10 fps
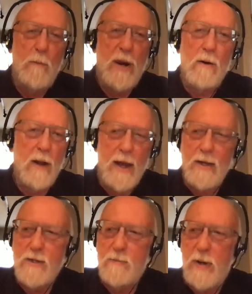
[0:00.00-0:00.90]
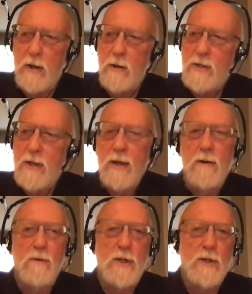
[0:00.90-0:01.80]
barrel-aged beers,
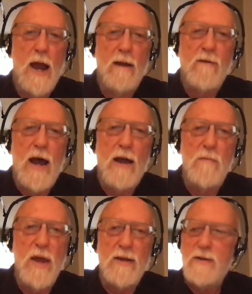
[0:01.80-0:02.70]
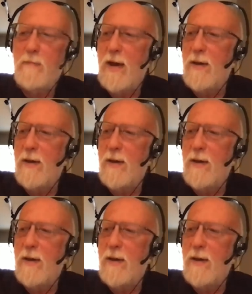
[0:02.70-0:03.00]
which is kind of an odd mix,